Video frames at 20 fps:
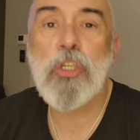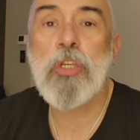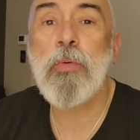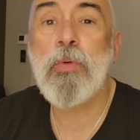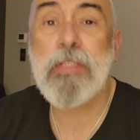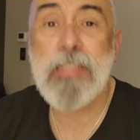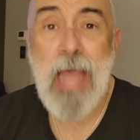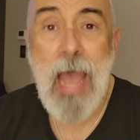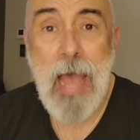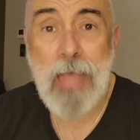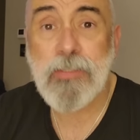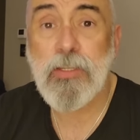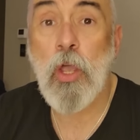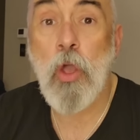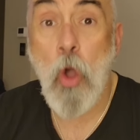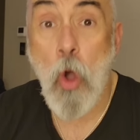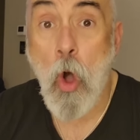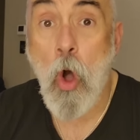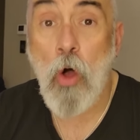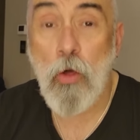She was
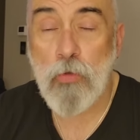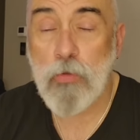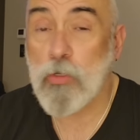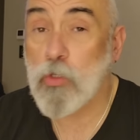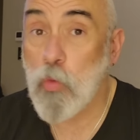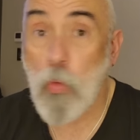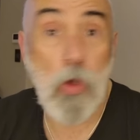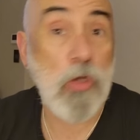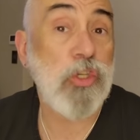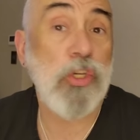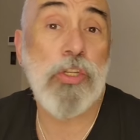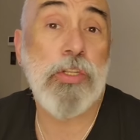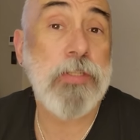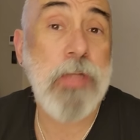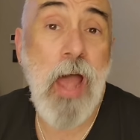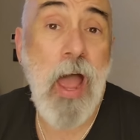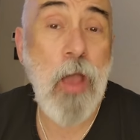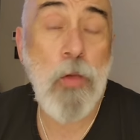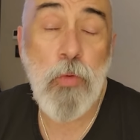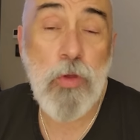asking all those
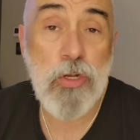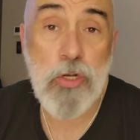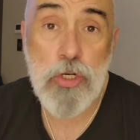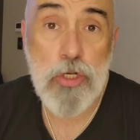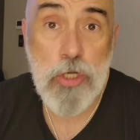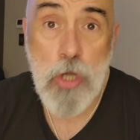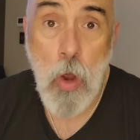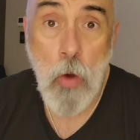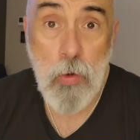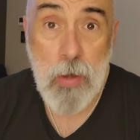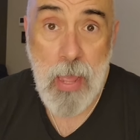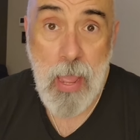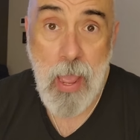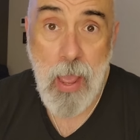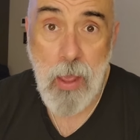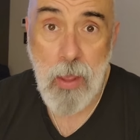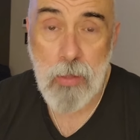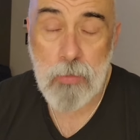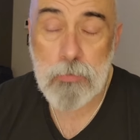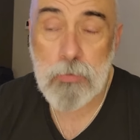questions I wouldn't know to
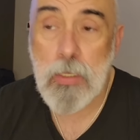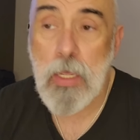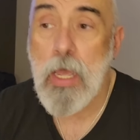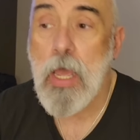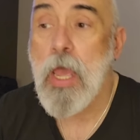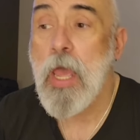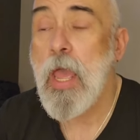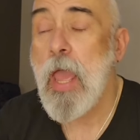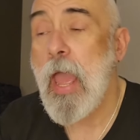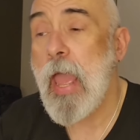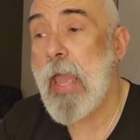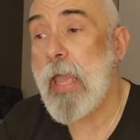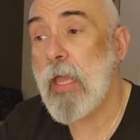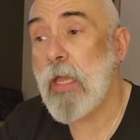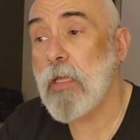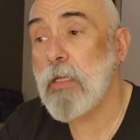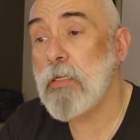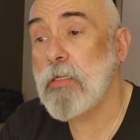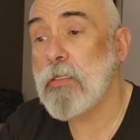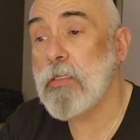ask.
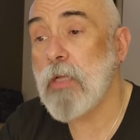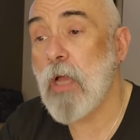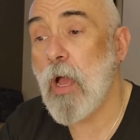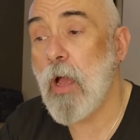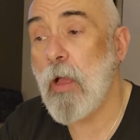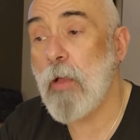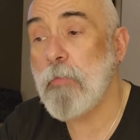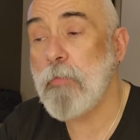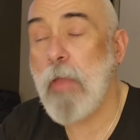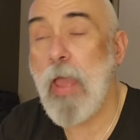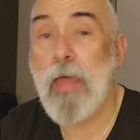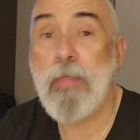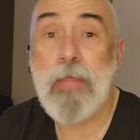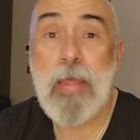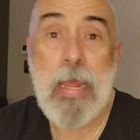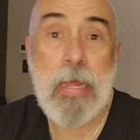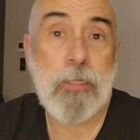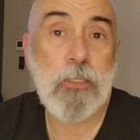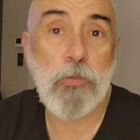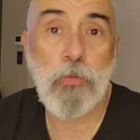And
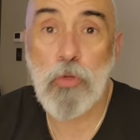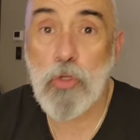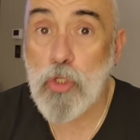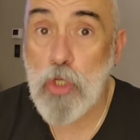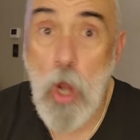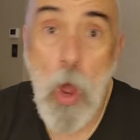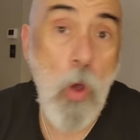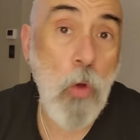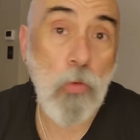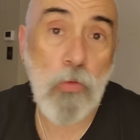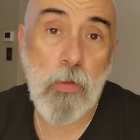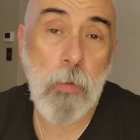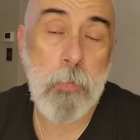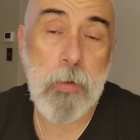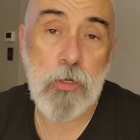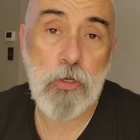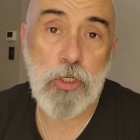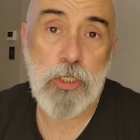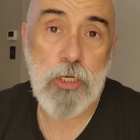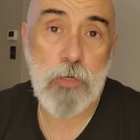the answer was no. I
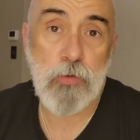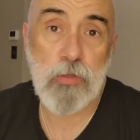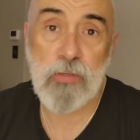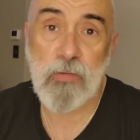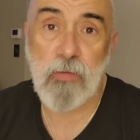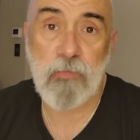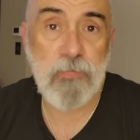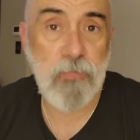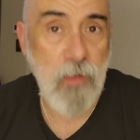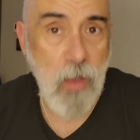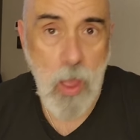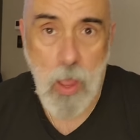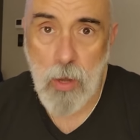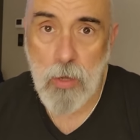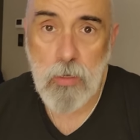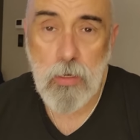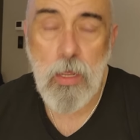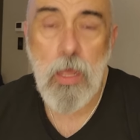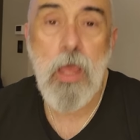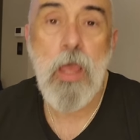mean, she was
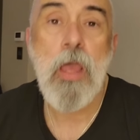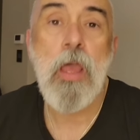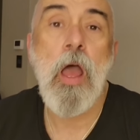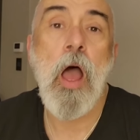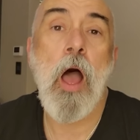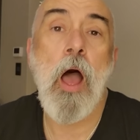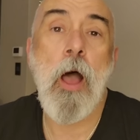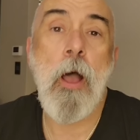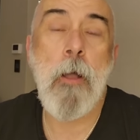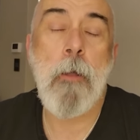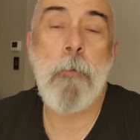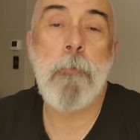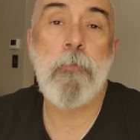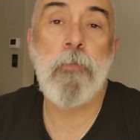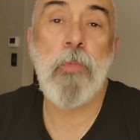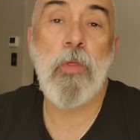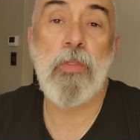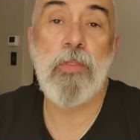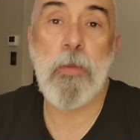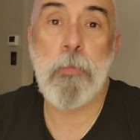fine.
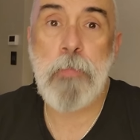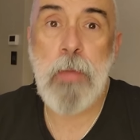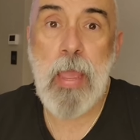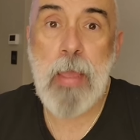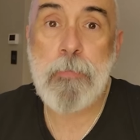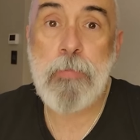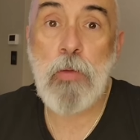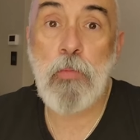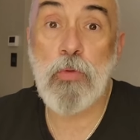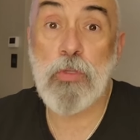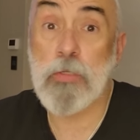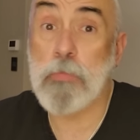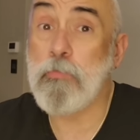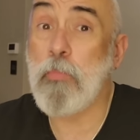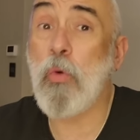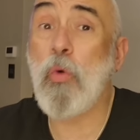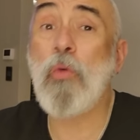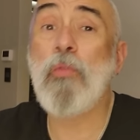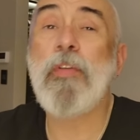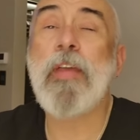The baby was
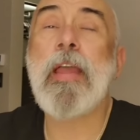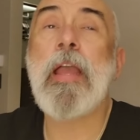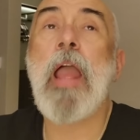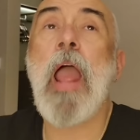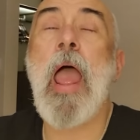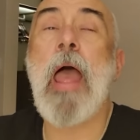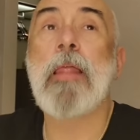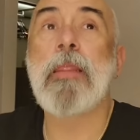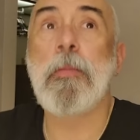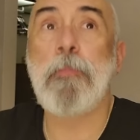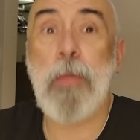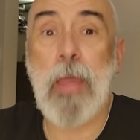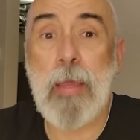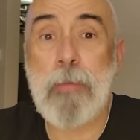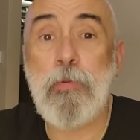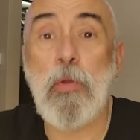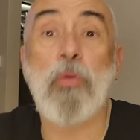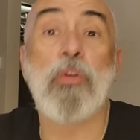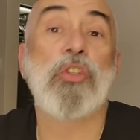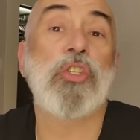moving, and the
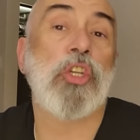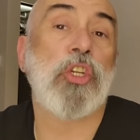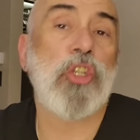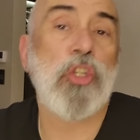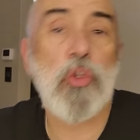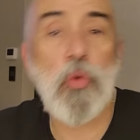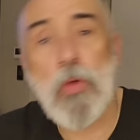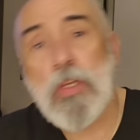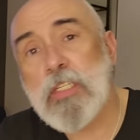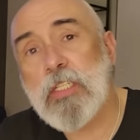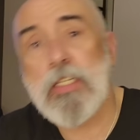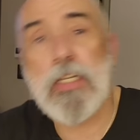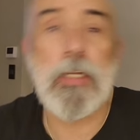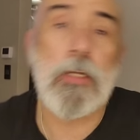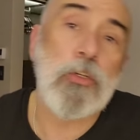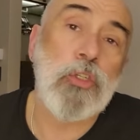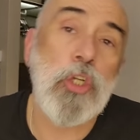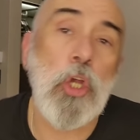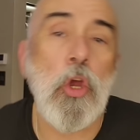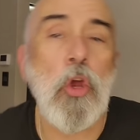baby was just
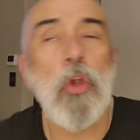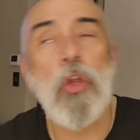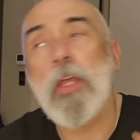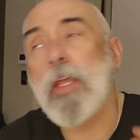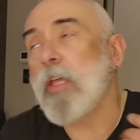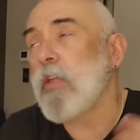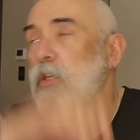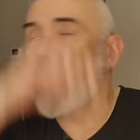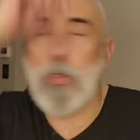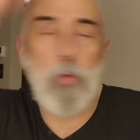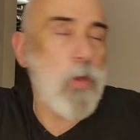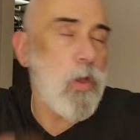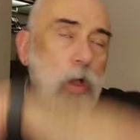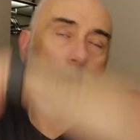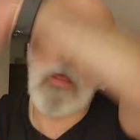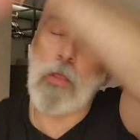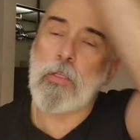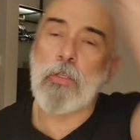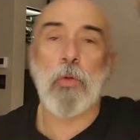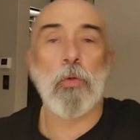twisting and turning and doing
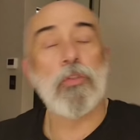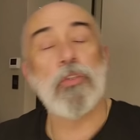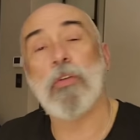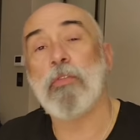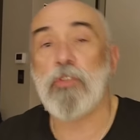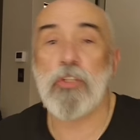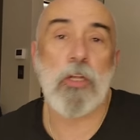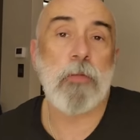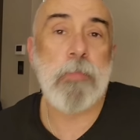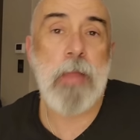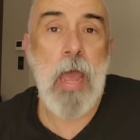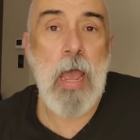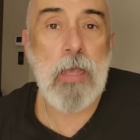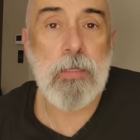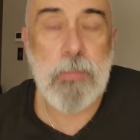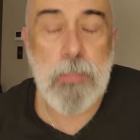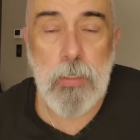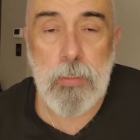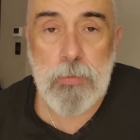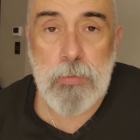all sorts of
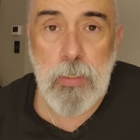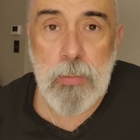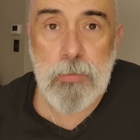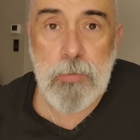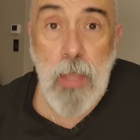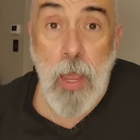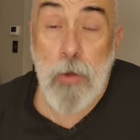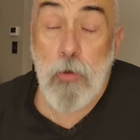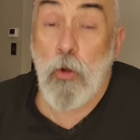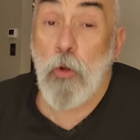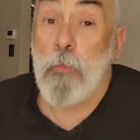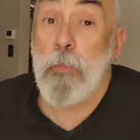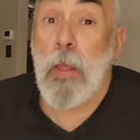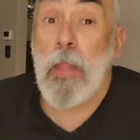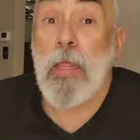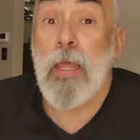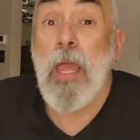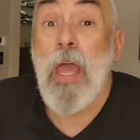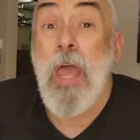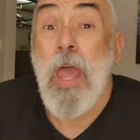gymnastics inside her
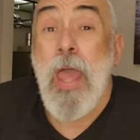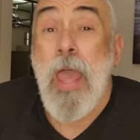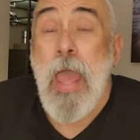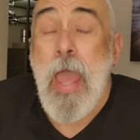belly.